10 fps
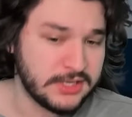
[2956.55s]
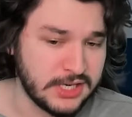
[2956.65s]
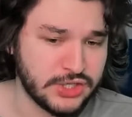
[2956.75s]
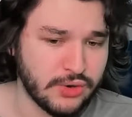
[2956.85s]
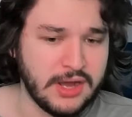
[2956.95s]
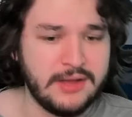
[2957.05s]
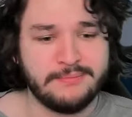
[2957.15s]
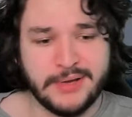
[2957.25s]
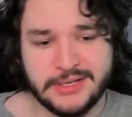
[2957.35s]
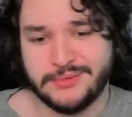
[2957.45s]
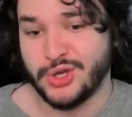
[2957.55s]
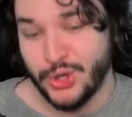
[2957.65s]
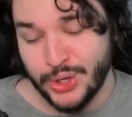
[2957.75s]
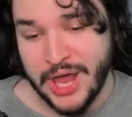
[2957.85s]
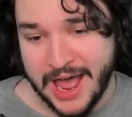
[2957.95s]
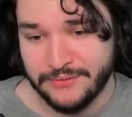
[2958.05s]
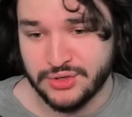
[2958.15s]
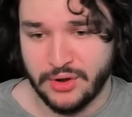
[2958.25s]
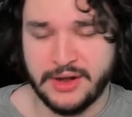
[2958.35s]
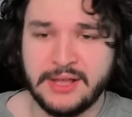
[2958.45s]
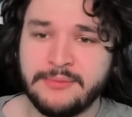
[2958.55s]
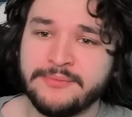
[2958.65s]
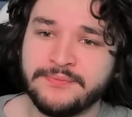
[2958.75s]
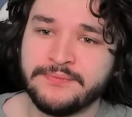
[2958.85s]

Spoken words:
Didn't draw it, but could have drawn it.